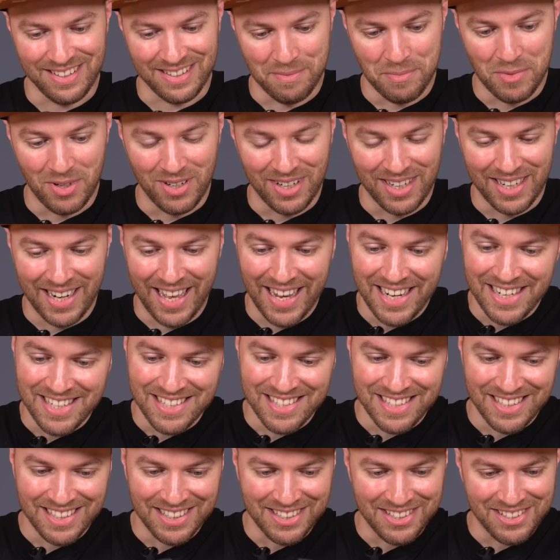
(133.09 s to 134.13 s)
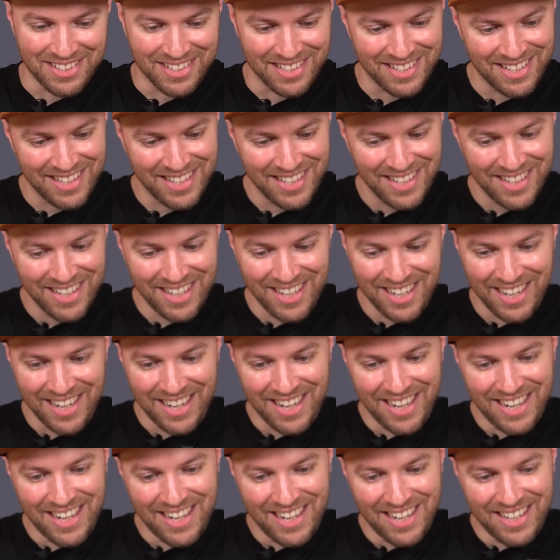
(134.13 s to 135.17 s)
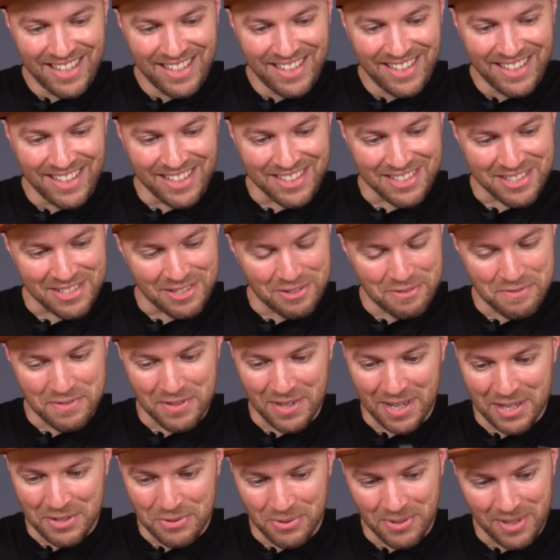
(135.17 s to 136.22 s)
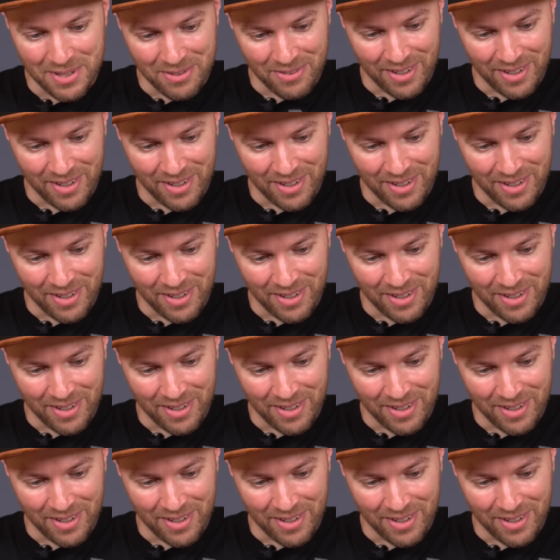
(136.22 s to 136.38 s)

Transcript: I'm not lazy, I just don't feel like drawing